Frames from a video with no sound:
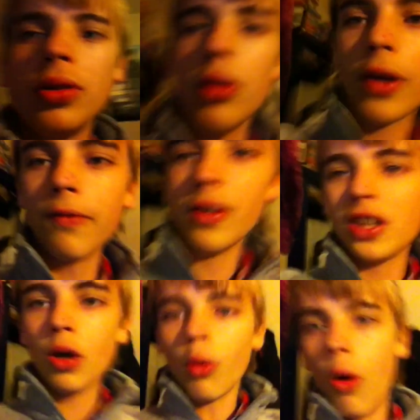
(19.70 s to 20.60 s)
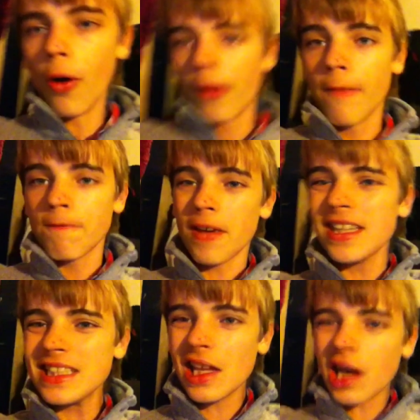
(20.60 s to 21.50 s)
was doing a video on
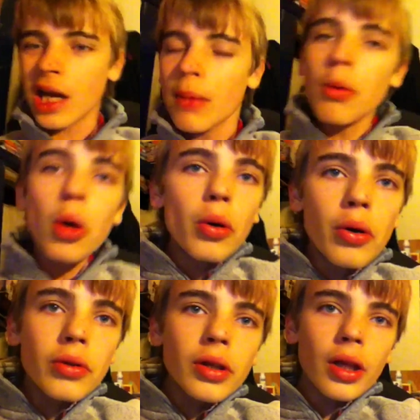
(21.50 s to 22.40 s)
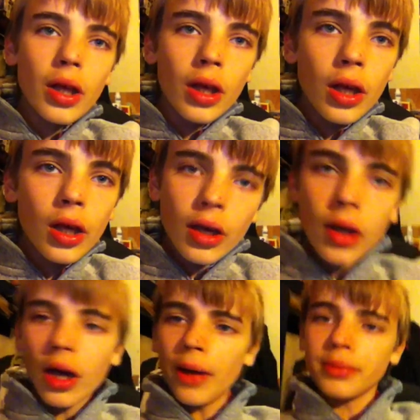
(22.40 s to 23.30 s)
FaceTime on the
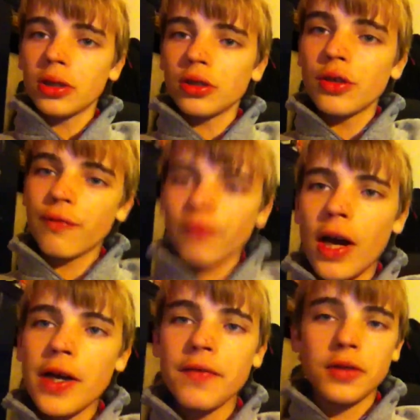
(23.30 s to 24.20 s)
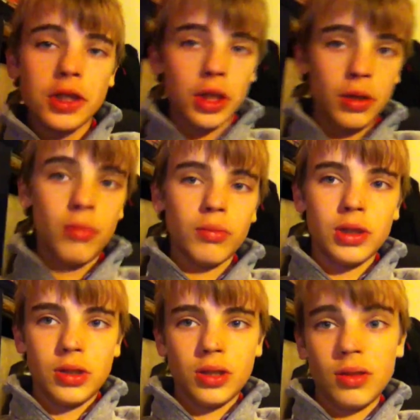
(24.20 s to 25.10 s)
iPod Touch 5G,
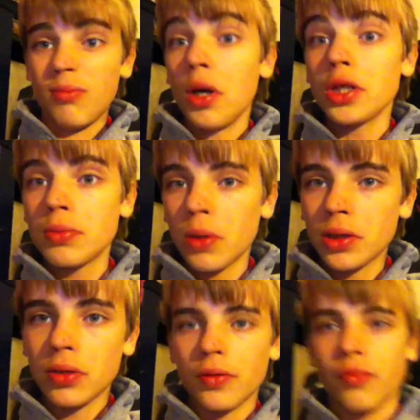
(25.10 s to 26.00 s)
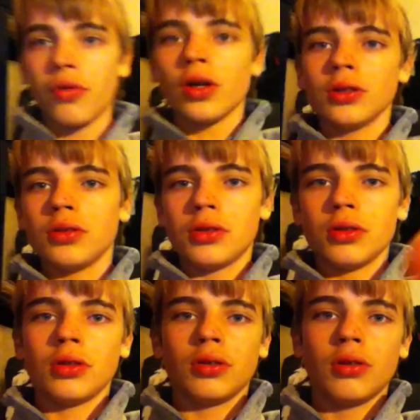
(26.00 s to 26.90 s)
which has a much better
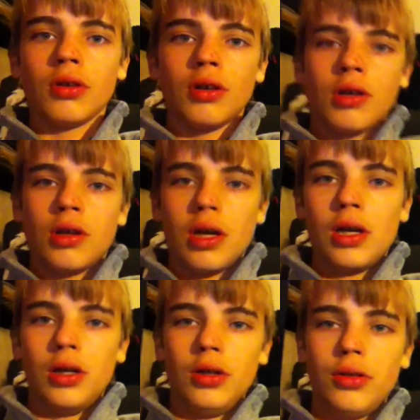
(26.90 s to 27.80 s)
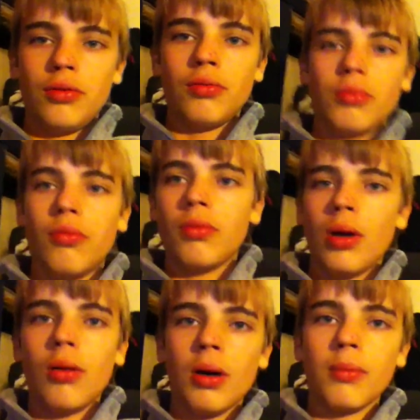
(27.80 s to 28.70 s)
front and,
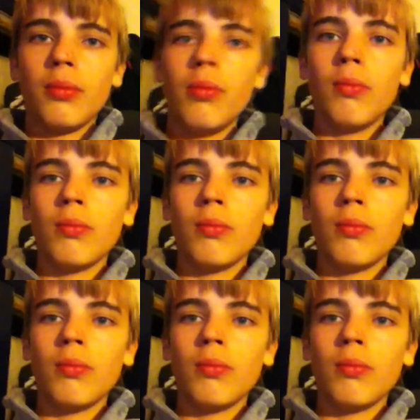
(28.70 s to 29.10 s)
well, i um,